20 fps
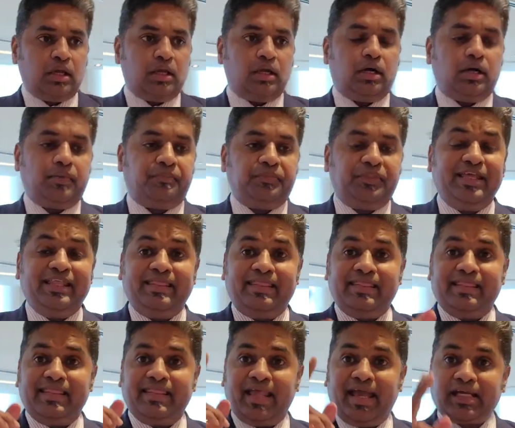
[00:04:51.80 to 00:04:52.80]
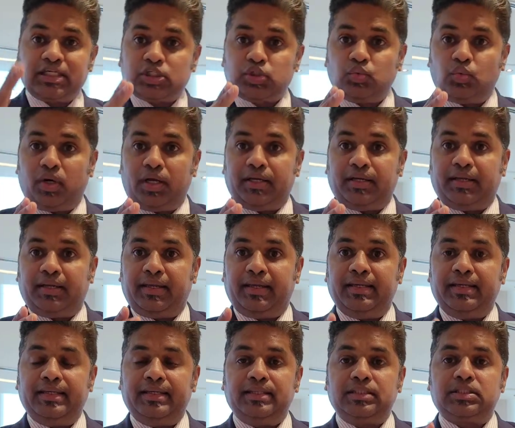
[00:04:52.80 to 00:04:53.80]
The next one
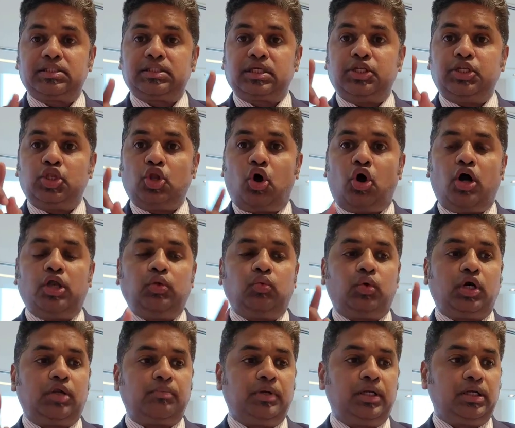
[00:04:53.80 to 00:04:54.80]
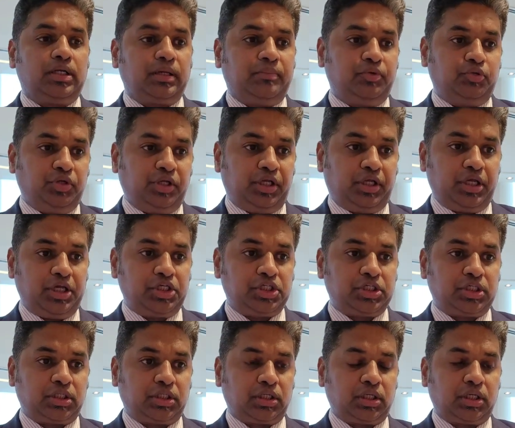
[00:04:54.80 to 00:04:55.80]
is non-verbal
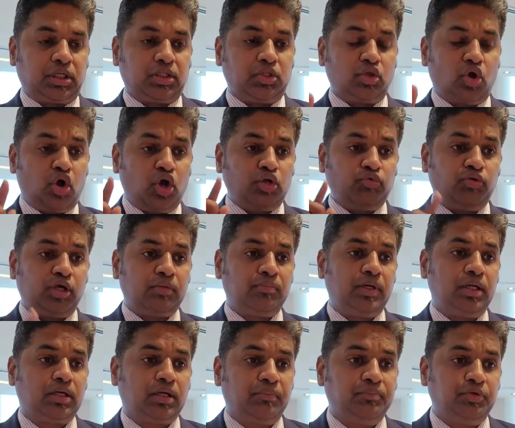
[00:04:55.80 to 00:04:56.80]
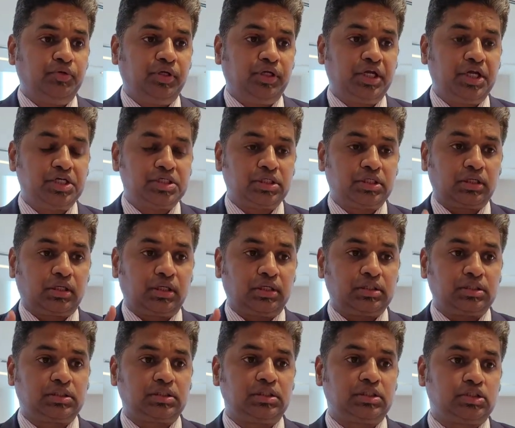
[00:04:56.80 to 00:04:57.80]
communication. Non-verbal communication
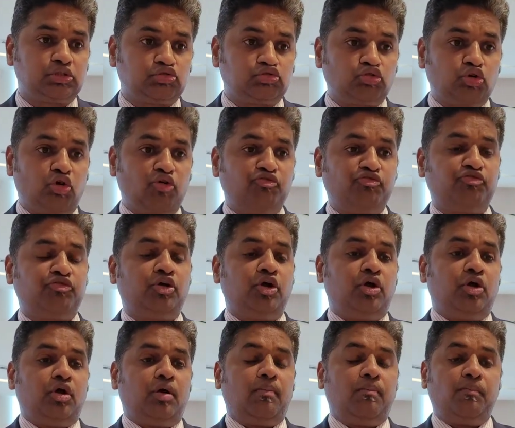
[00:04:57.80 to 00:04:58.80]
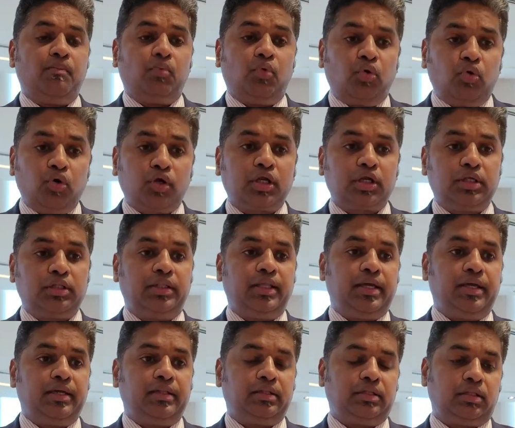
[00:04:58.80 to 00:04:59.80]
consists of more
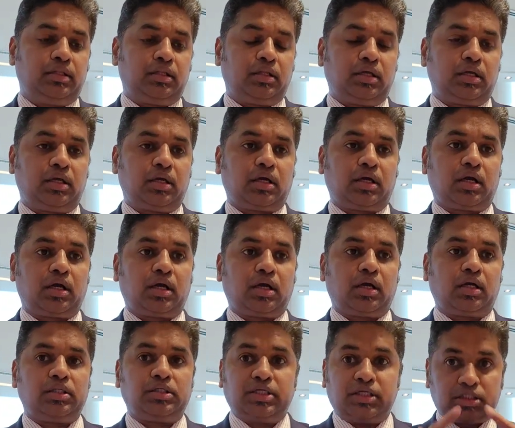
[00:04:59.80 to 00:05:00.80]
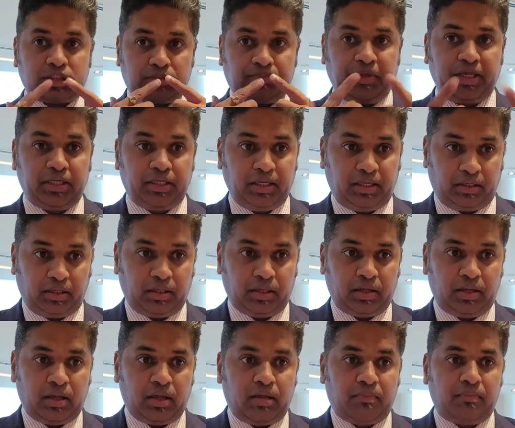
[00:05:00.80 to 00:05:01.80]
than just speaking.
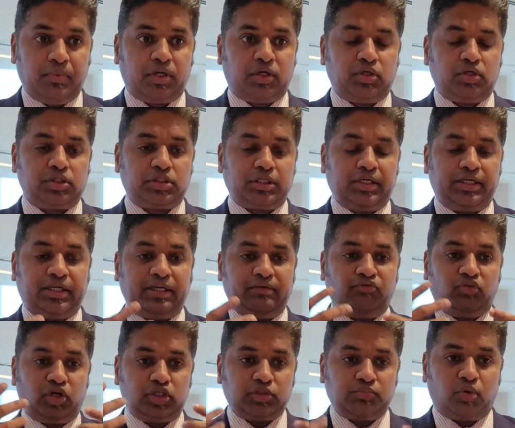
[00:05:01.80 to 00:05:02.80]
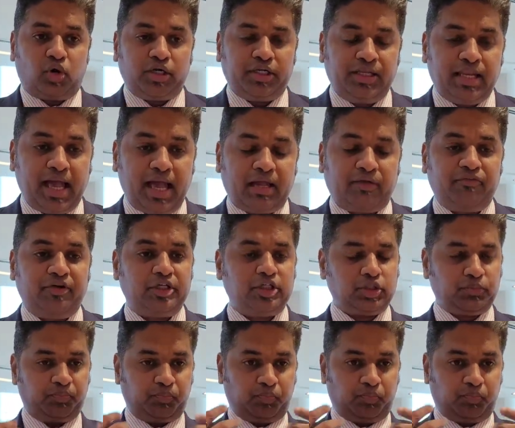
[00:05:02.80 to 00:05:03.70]
because it involves body language,